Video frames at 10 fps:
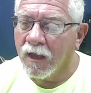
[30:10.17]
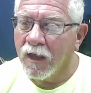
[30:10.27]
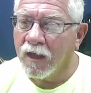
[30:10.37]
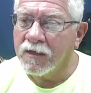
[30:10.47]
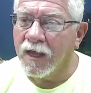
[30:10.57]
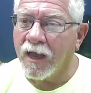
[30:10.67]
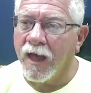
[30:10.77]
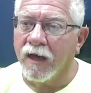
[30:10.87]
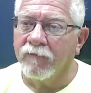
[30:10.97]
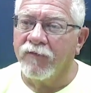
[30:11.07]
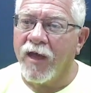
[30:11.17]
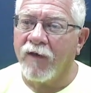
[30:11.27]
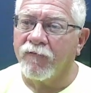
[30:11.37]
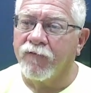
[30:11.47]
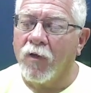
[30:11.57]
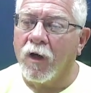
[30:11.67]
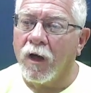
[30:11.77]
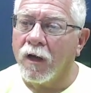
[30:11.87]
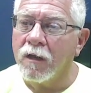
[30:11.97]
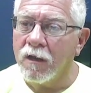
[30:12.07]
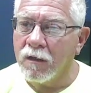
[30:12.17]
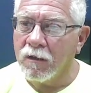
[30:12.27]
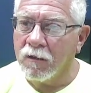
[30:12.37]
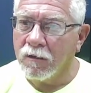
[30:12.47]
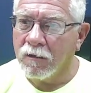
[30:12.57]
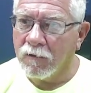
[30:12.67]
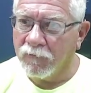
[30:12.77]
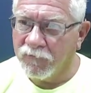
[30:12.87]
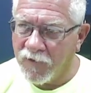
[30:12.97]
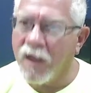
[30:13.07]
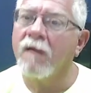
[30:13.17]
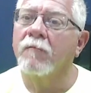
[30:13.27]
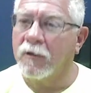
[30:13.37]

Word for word: And yet, out of that flawed family,